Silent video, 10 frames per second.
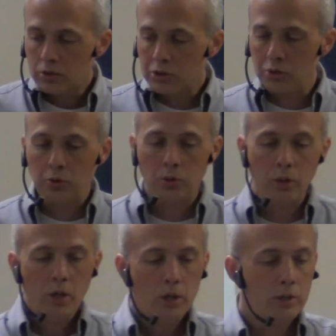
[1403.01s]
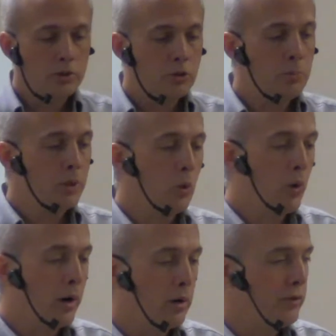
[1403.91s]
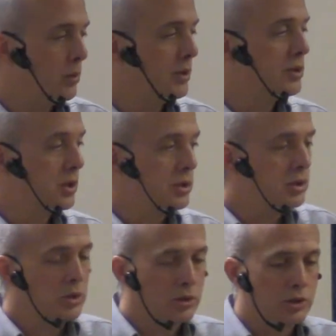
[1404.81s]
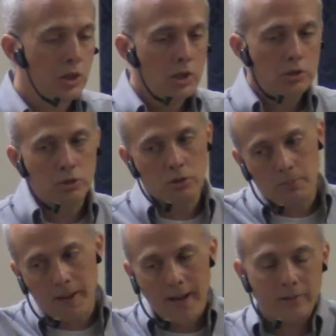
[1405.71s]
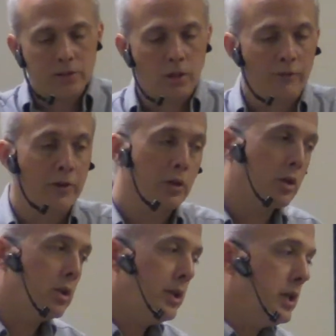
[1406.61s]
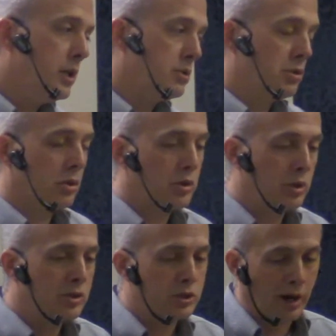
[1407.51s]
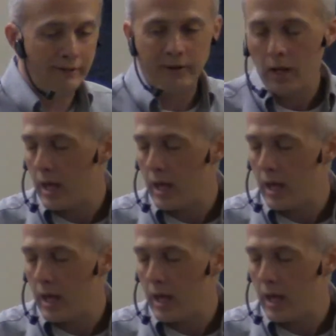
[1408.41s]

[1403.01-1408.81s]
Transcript: 2 is to be aware of your resistance to the bad stuff and your clinging to the good stuff.